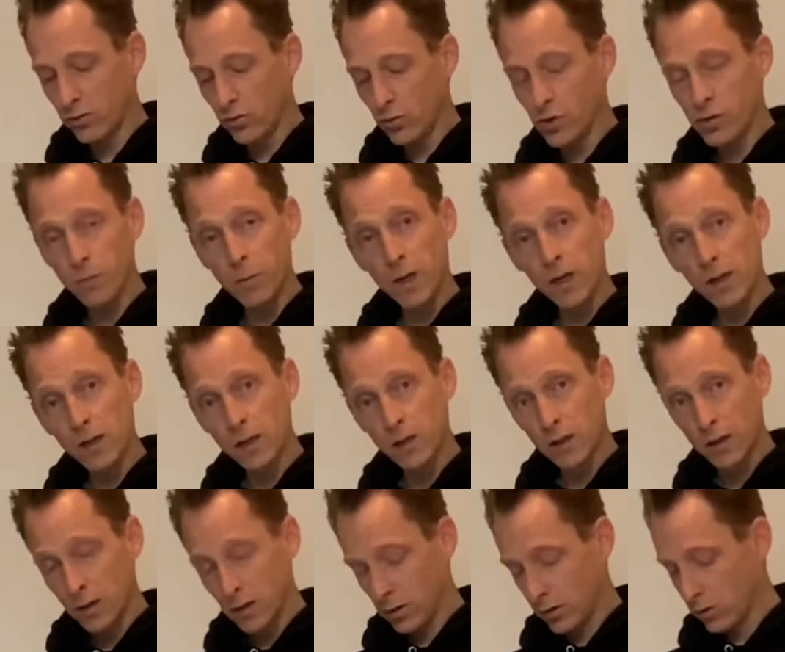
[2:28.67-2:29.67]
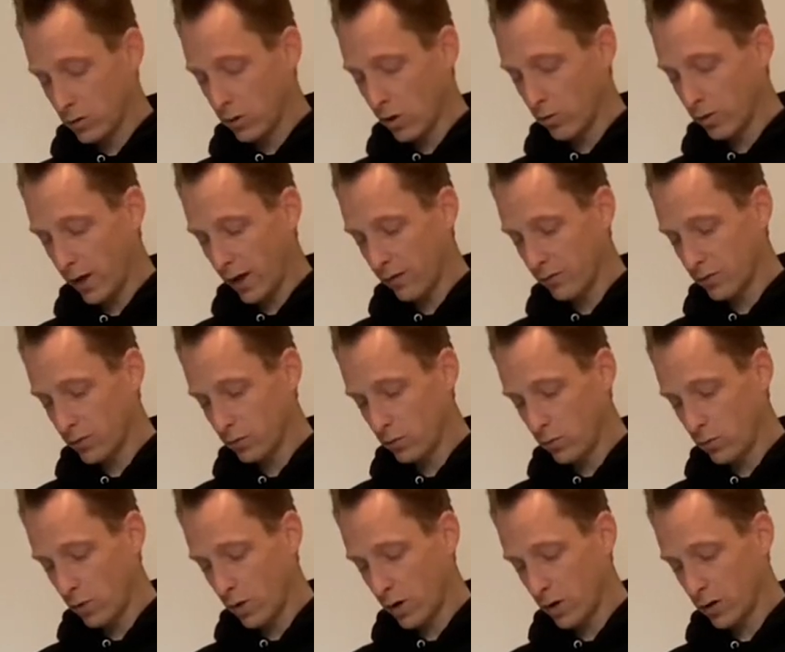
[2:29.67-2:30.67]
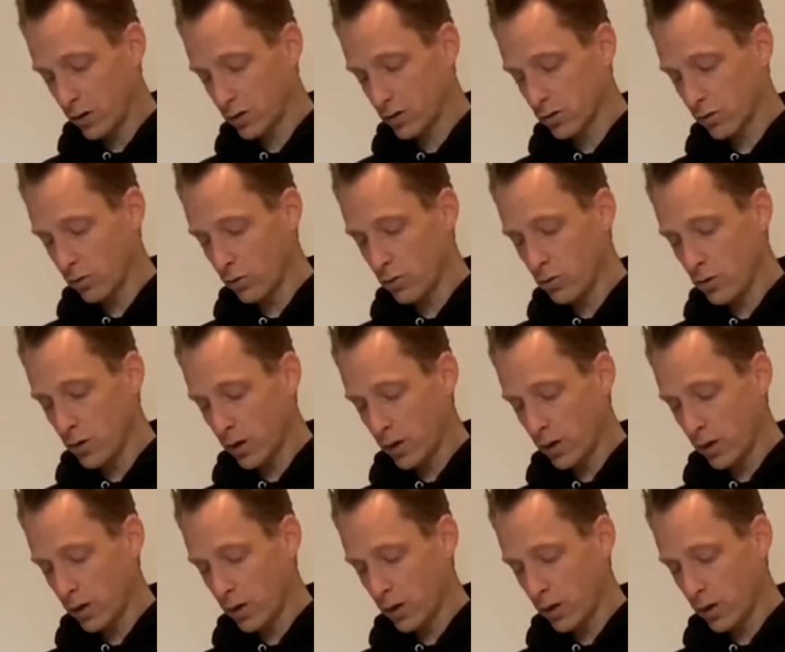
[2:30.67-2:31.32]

two speed, you don't have to screw.